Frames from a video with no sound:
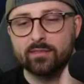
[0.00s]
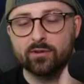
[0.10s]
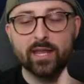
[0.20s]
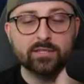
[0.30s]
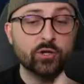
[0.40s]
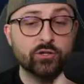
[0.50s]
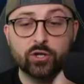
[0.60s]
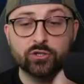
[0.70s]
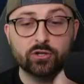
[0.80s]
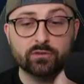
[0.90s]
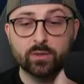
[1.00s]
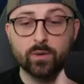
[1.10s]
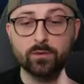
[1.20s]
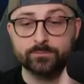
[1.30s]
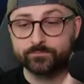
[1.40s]
Anthem, and Cunha could do really
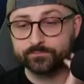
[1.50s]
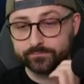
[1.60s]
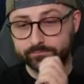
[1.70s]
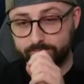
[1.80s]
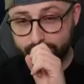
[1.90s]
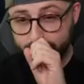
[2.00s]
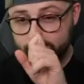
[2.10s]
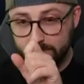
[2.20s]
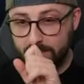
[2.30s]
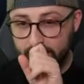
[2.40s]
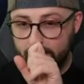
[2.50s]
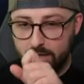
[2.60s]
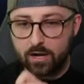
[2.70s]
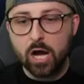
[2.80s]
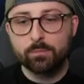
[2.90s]
well.
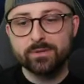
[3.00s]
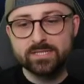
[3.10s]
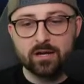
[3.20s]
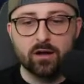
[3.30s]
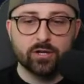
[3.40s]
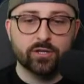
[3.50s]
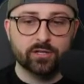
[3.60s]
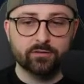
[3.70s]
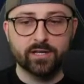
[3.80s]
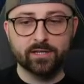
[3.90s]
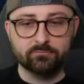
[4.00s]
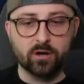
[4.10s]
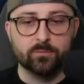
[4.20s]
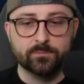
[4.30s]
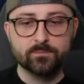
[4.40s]
I would probably start Cunha and
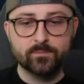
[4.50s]
roll.